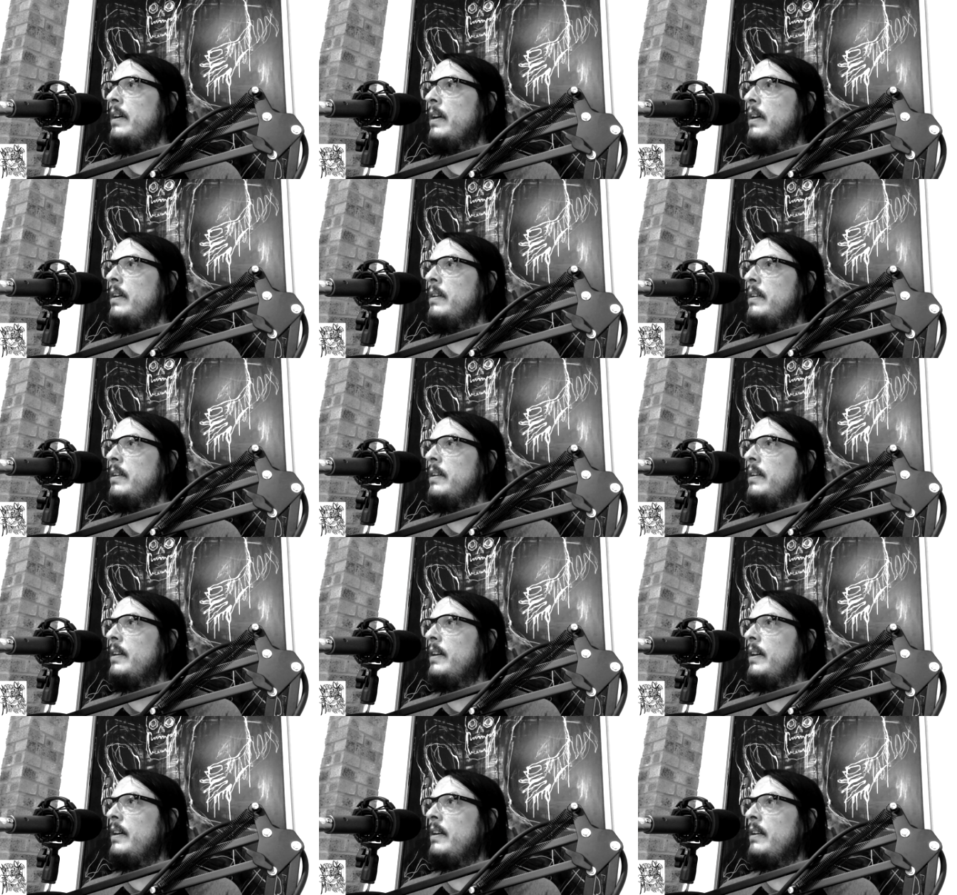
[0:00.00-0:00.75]

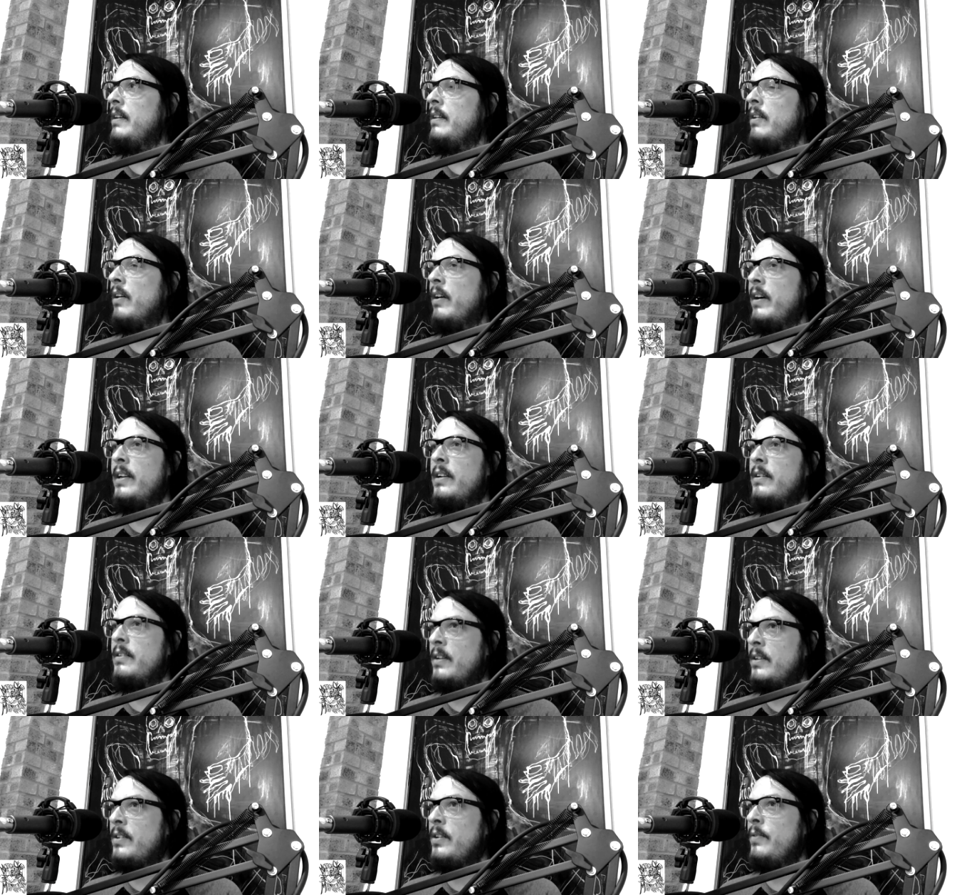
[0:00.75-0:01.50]
Like, and
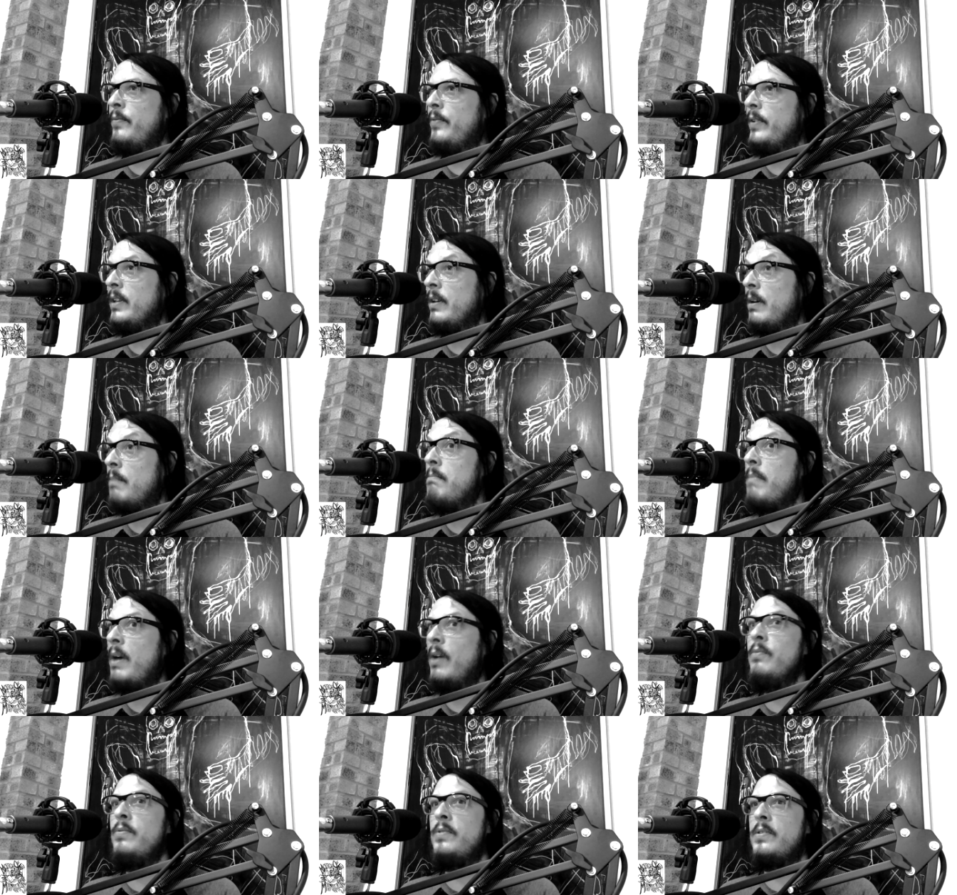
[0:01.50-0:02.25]
I do think, like,
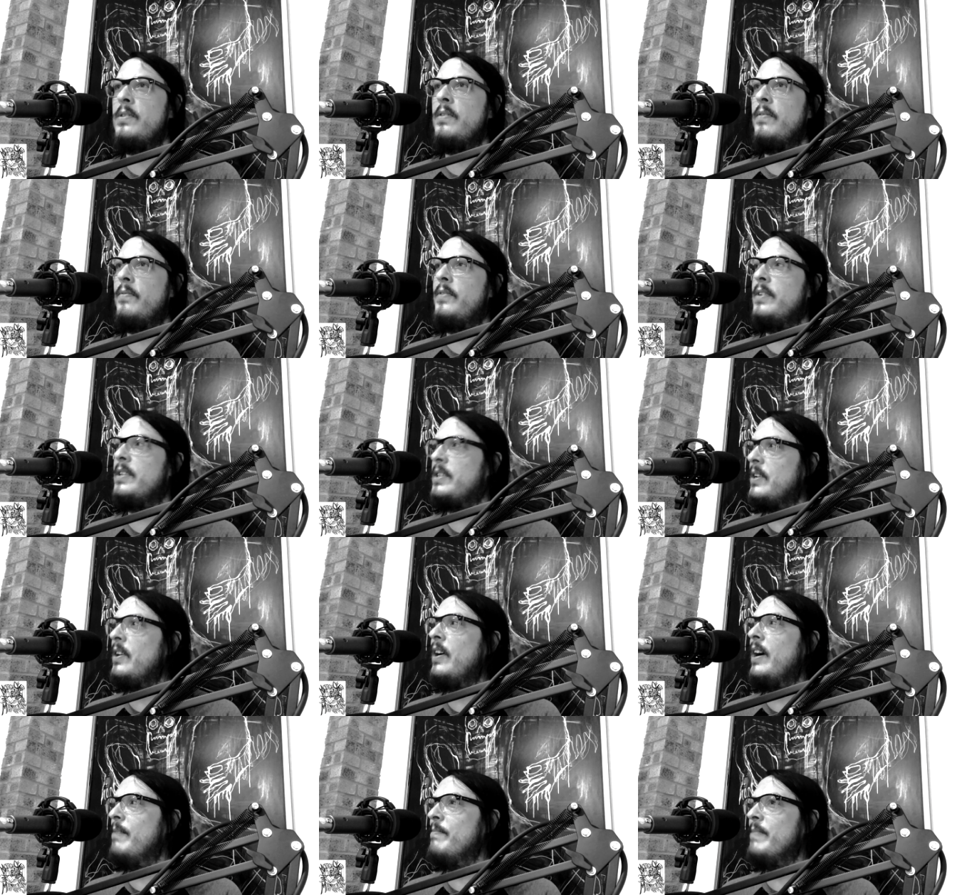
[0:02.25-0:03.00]
most of the
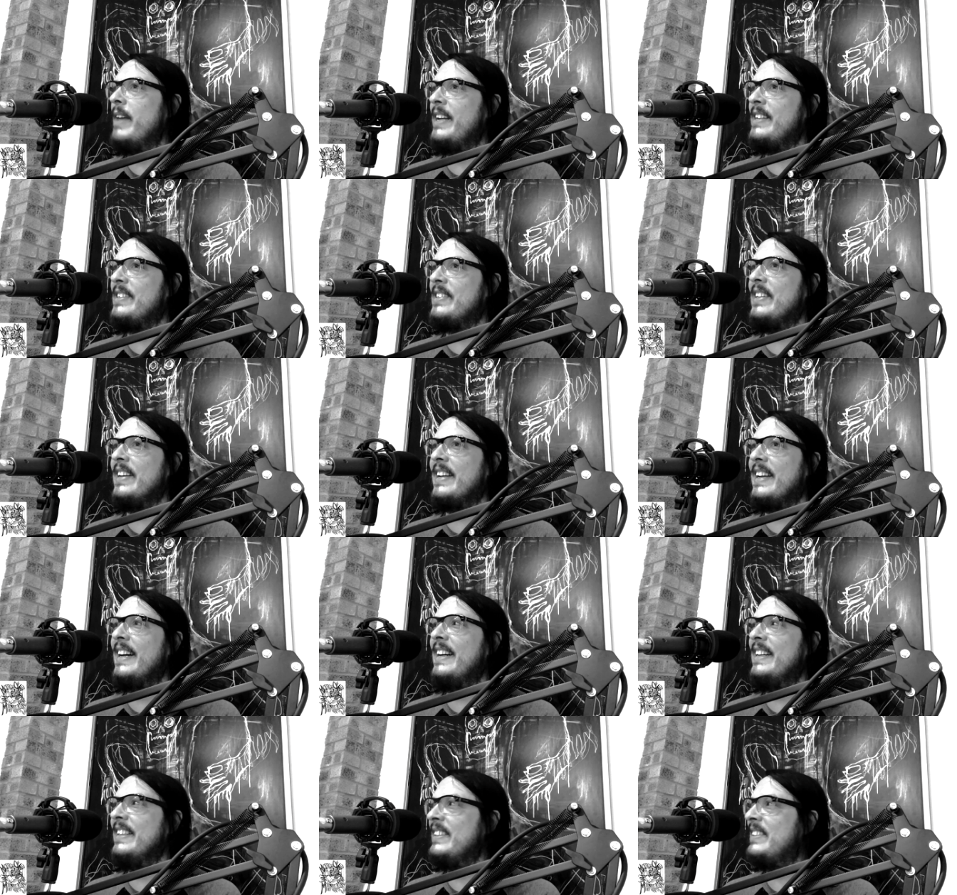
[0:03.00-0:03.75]
time that's the
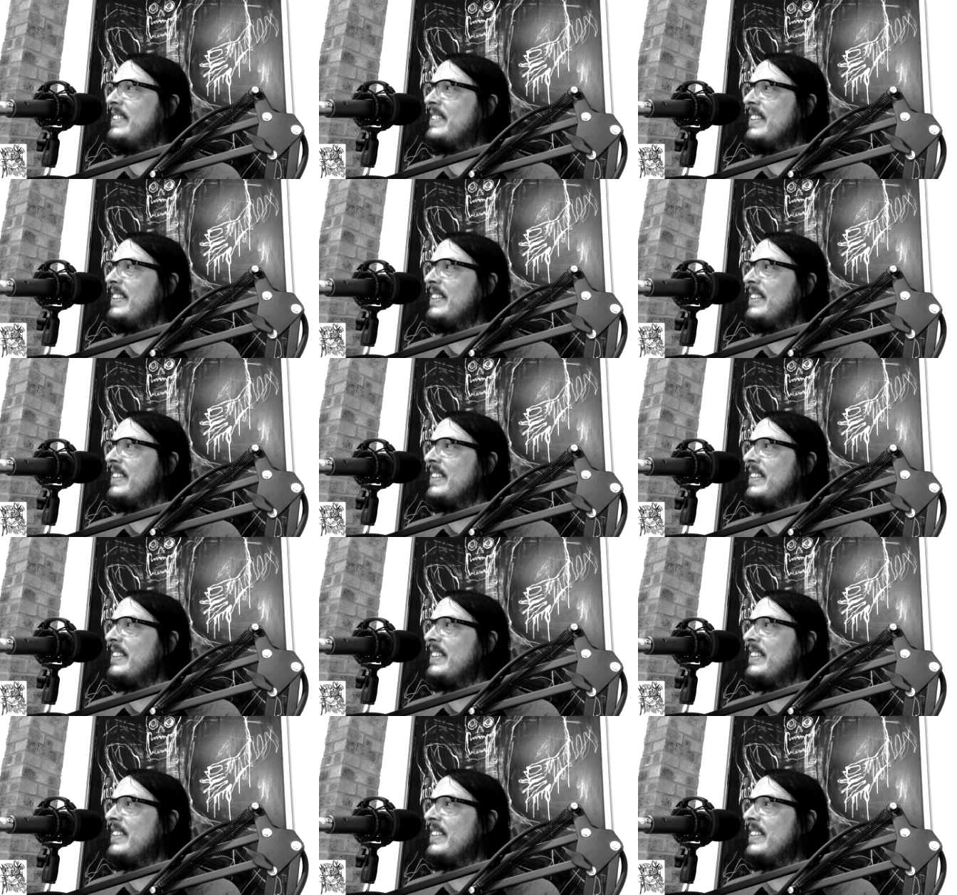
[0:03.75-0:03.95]
case.